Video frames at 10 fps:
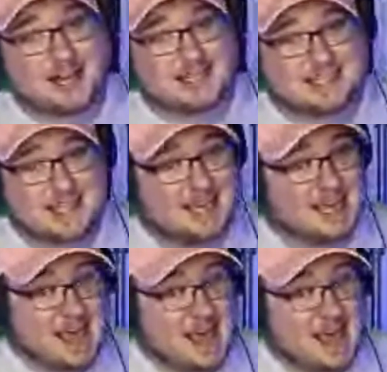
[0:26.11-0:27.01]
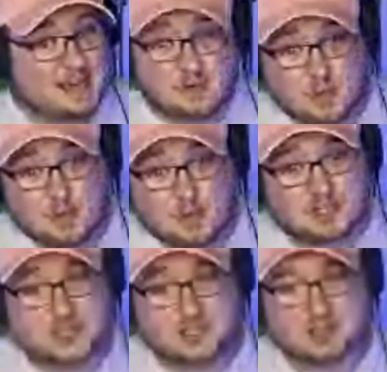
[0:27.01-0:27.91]
I can say I don't remember
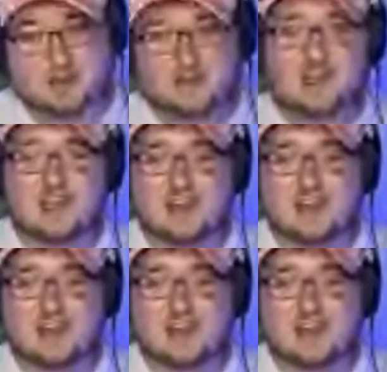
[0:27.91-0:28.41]
seeing this movie.